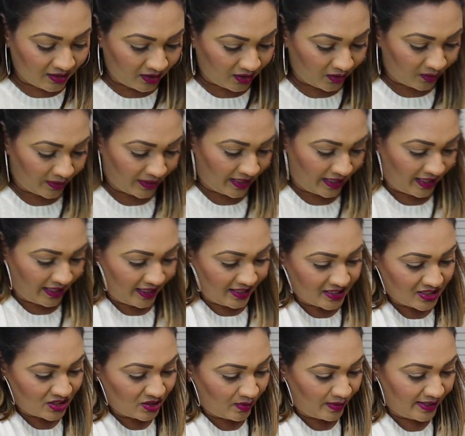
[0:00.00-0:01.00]
Okay,
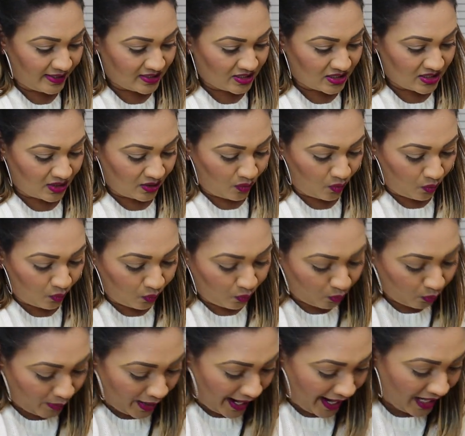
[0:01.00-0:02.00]
so it's
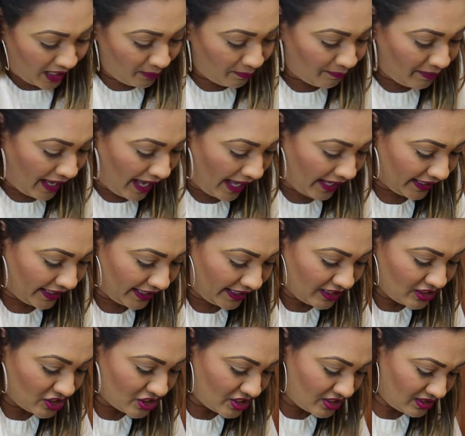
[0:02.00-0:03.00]
well
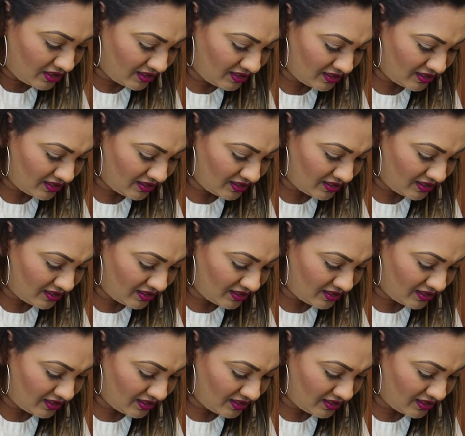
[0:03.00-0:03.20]
packaged.